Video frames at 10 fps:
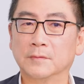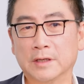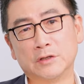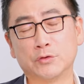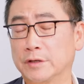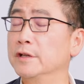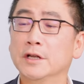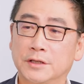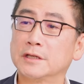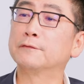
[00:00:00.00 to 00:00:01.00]
Interesting.
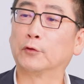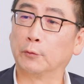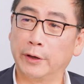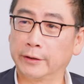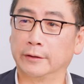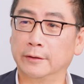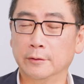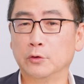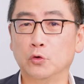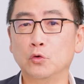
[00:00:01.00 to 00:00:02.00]
Just for the record,
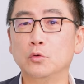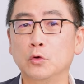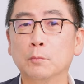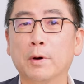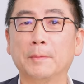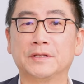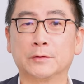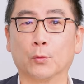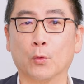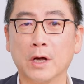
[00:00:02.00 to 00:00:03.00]
you
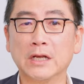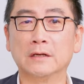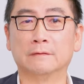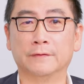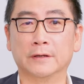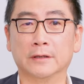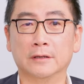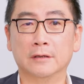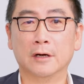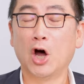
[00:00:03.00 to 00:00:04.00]
published one of
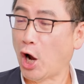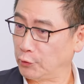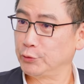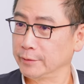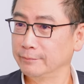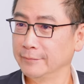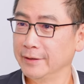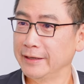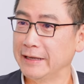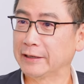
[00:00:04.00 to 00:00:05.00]
100
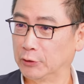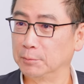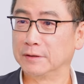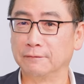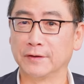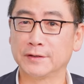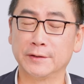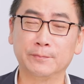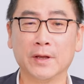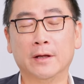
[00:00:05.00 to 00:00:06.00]
global
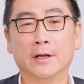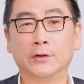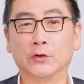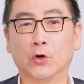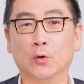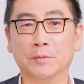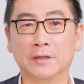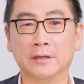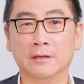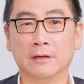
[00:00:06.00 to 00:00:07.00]
investors told
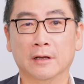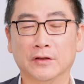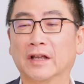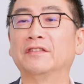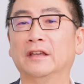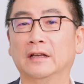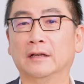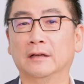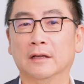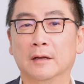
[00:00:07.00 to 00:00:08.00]
me
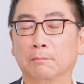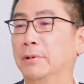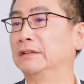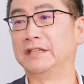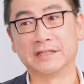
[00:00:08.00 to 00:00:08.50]
nothing but